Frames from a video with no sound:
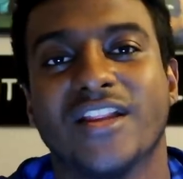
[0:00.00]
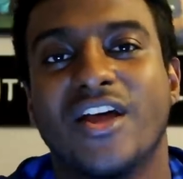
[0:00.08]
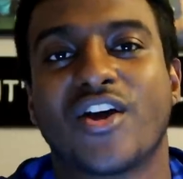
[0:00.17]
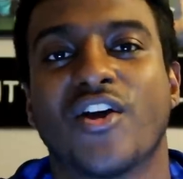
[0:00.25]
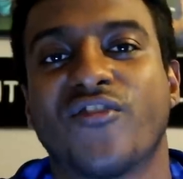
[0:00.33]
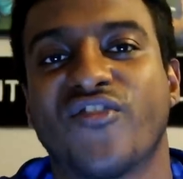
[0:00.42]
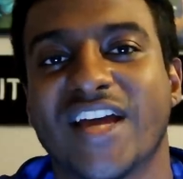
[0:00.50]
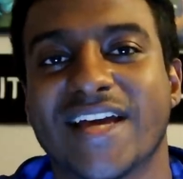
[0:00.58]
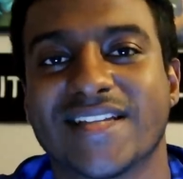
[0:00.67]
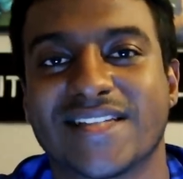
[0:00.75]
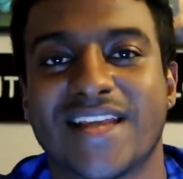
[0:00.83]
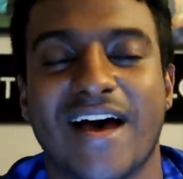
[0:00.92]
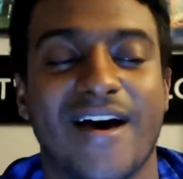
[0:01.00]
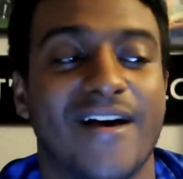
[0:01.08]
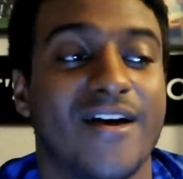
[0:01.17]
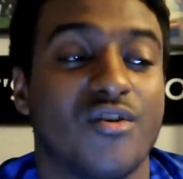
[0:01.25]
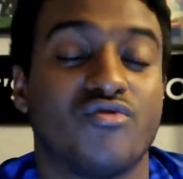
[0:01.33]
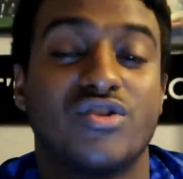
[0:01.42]
The good thing is
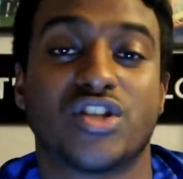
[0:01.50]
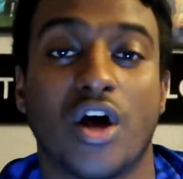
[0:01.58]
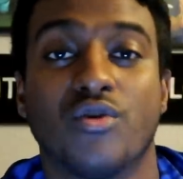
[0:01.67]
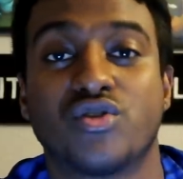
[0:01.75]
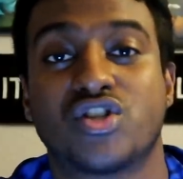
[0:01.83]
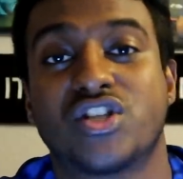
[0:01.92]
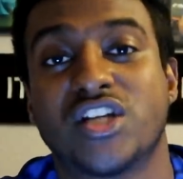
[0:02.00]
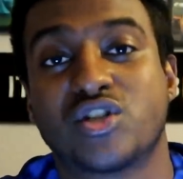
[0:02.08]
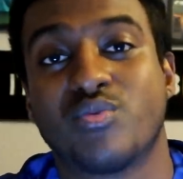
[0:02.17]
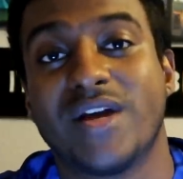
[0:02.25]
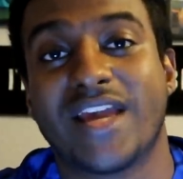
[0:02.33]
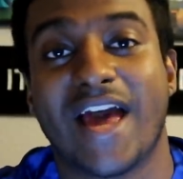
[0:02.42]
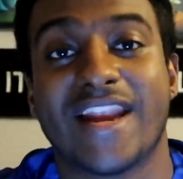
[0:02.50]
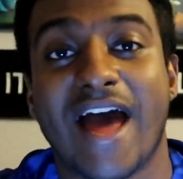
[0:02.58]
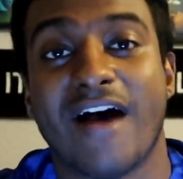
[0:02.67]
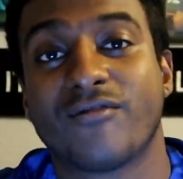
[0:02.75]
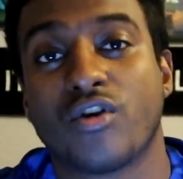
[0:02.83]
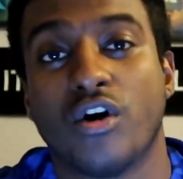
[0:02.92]
that results this weekend
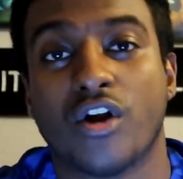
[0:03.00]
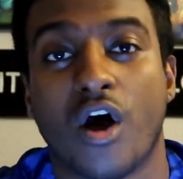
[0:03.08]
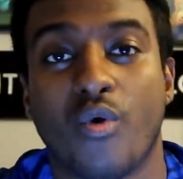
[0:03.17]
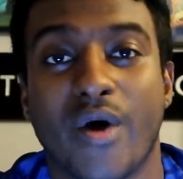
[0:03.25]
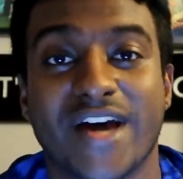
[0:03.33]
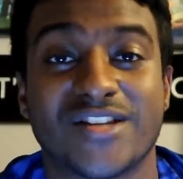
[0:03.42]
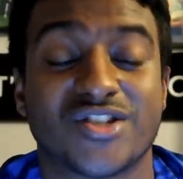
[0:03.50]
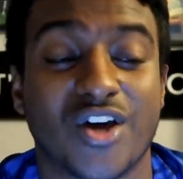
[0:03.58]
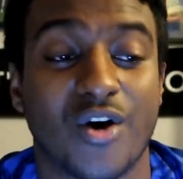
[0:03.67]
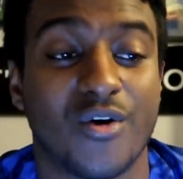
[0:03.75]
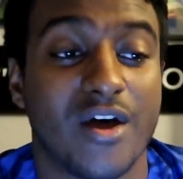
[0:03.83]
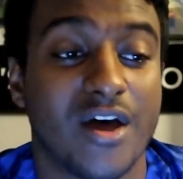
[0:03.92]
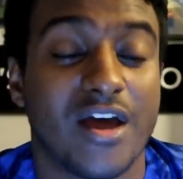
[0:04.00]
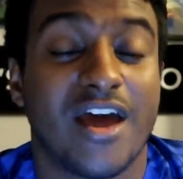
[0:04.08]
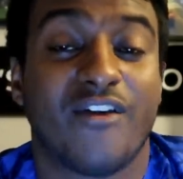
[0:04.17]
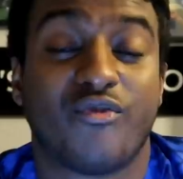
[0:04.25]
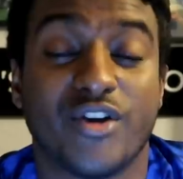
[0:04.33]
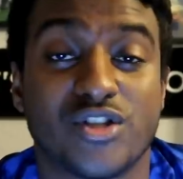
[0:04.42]
have gone our way, so
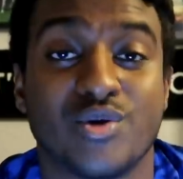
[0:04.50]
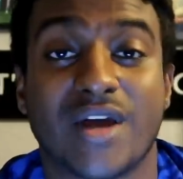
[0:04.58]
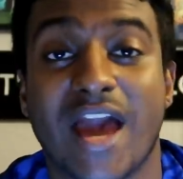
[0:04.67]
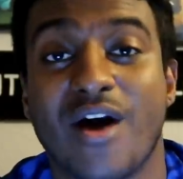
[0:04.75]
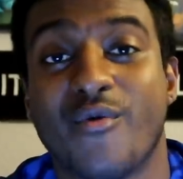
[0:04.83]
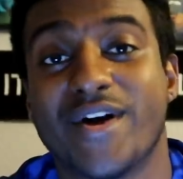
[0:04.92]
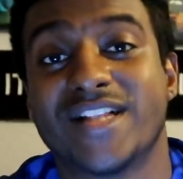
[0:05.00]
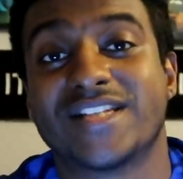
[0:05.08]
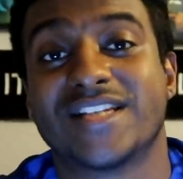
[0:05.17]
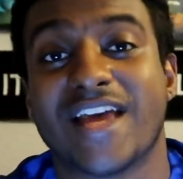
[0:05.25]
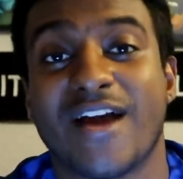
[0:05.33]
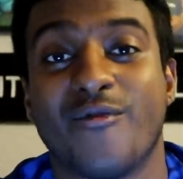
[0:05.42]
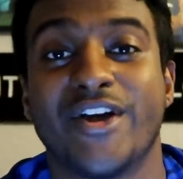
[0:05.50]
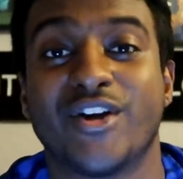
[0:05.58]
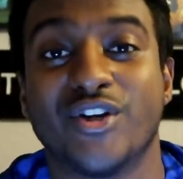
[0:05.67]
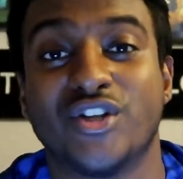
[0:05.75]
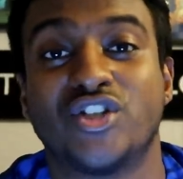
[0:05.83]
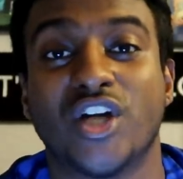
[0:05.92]
if we do get a win today, we
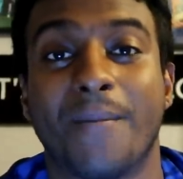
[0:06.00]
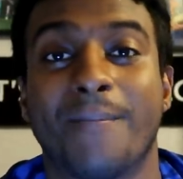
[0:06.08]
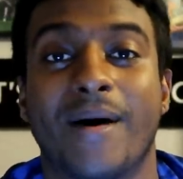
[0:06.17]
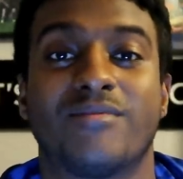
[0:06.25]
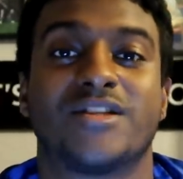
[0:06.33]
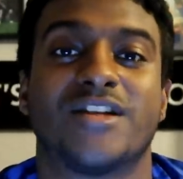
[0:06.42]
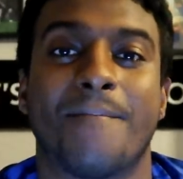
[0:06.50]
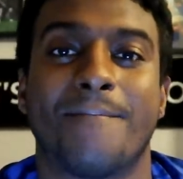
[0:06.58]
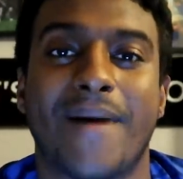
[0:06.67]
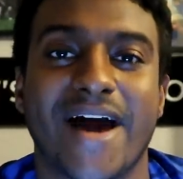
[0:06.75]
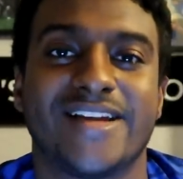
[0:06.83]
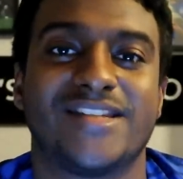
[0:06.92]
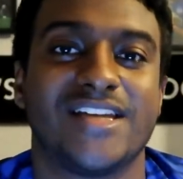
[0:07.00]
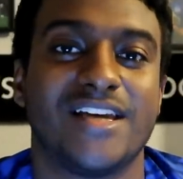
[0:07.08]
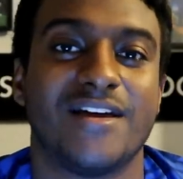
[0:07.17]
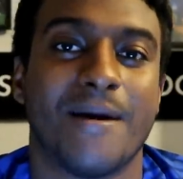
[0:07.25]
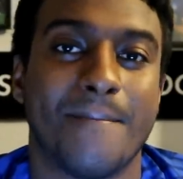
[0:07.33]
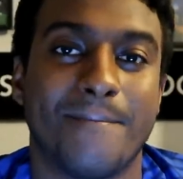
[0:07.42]
could jump up to the
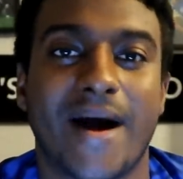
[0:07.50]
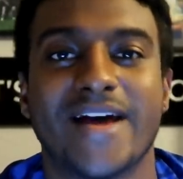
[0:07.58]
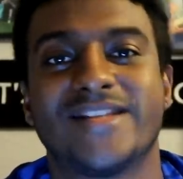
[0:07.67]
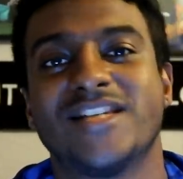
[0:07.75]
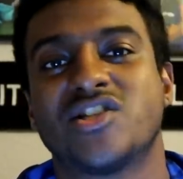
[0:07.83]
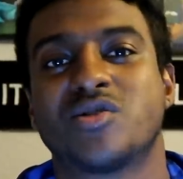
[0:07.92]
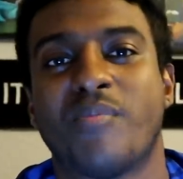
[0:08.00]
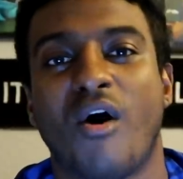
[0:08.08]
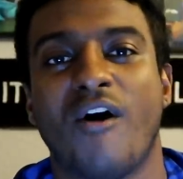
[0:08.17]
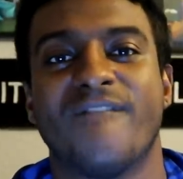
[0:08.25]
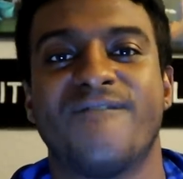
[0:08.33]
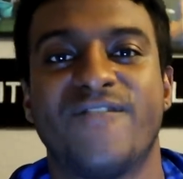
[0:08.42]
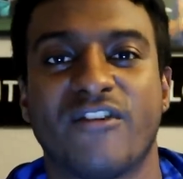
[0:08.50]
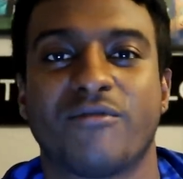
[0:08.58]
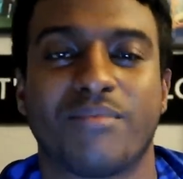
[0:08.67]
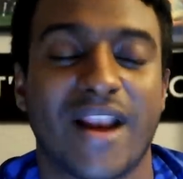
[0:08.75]
mighty, mighty spot of fifth